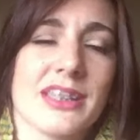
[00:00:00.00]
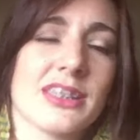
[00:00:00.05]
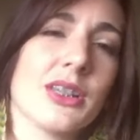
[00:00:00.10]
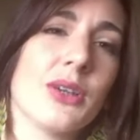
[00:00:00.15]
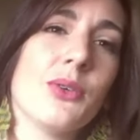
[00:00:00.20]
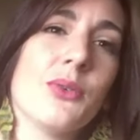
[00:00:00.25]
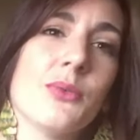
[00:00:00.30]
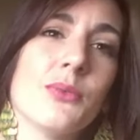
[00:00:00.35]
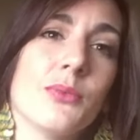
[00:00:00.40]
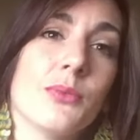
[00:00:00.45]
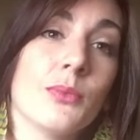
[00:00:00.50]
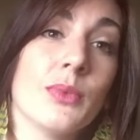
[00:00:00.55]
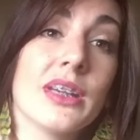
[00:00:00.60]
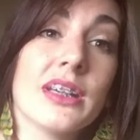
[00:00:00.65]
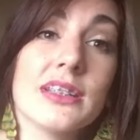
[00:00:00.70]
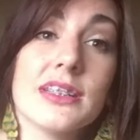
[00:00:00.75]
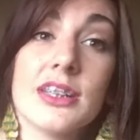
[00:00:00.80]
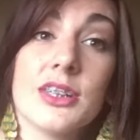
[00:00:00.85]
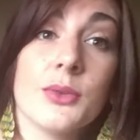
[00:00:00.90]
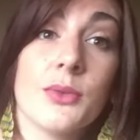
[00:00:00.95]
So we
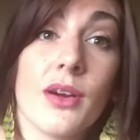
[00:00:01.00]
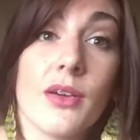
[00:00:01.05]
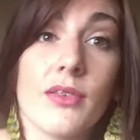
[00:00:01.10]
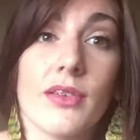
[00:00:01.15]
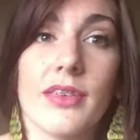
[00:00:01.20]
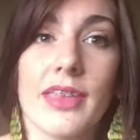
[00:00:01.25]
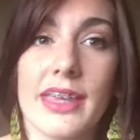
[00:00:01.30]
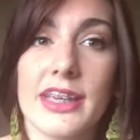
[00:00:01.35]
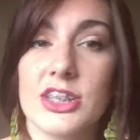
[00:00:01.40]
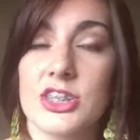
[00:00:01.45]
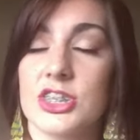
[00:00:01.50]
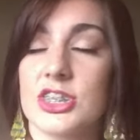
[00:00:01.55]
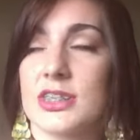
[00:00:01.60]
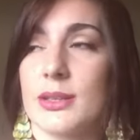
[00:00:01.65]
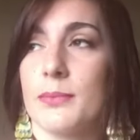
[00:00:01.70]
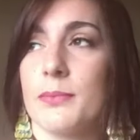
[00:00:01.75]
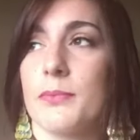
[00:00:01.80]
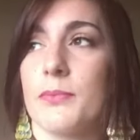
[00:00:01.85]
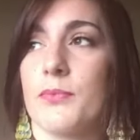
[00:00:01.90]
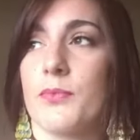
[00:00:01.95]
continue our
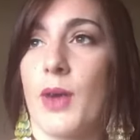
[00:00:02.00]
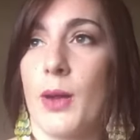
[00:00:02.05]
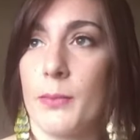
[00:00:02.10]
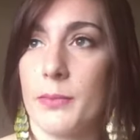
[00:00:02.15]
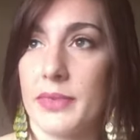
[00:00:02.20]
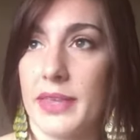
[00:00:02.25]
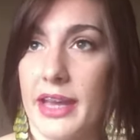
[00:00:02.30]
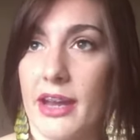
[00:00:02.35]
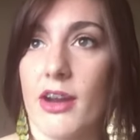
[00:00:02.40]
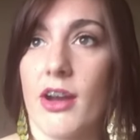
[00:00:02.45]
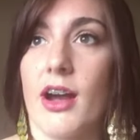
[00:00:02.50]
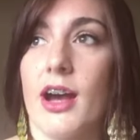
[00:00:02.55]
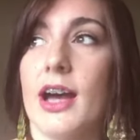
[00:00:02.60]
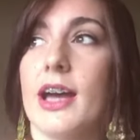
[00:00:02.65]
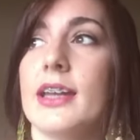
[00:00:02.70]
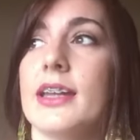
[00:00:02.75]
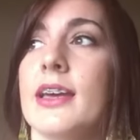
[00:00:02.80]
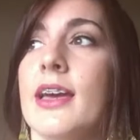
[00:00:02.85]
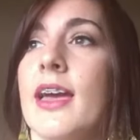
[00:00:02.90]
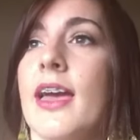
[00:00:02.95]
relationship from there on.